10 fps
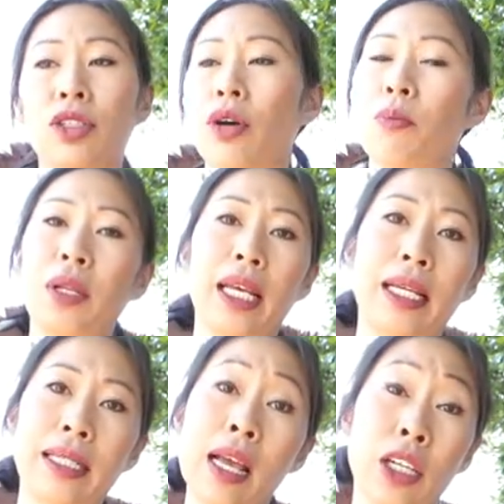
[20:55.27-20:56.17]
So
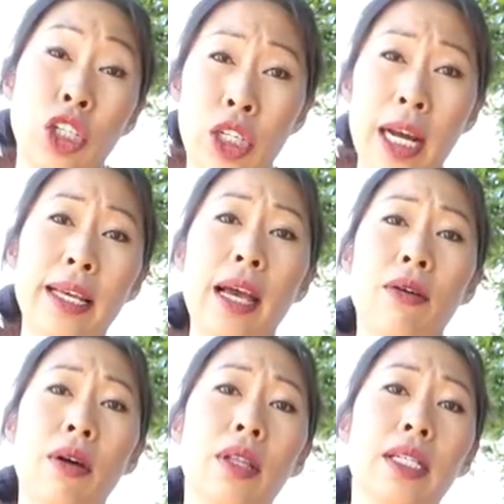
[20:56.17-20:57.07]
please check
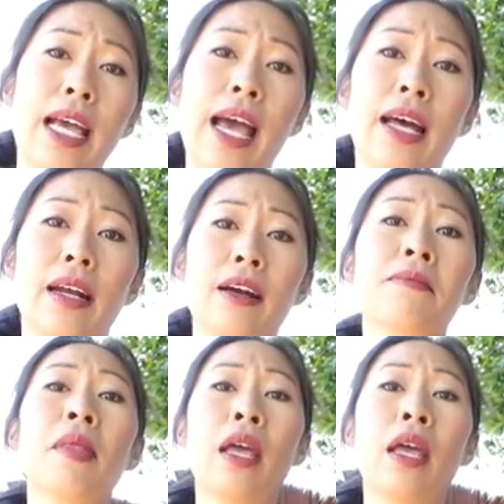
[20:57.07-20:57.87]
out all the data,